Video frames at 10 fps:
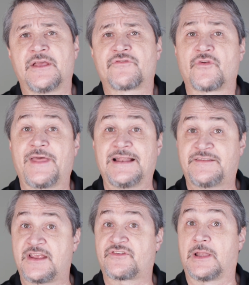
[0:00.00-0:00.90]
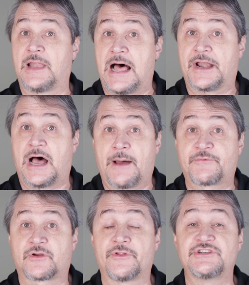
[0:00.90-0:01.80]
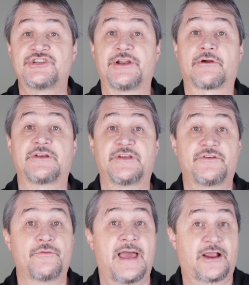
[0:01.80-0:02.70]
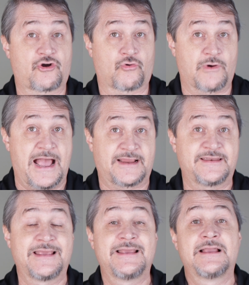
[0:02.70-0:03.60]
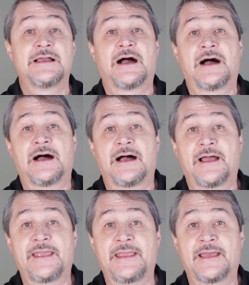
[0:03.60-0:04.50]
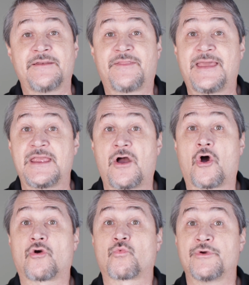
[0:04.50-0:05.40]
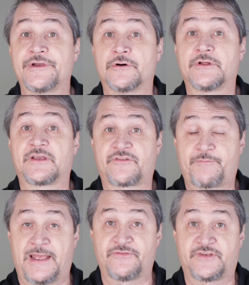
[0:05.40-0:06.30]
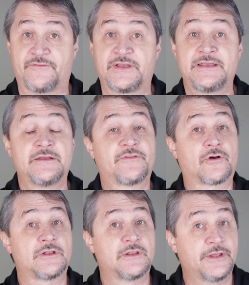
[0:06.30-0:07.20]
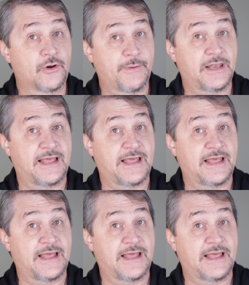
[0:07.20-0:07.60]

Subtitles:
so that takes a lot of optical engineering to do that correct. and they are real expensive. They're a little bit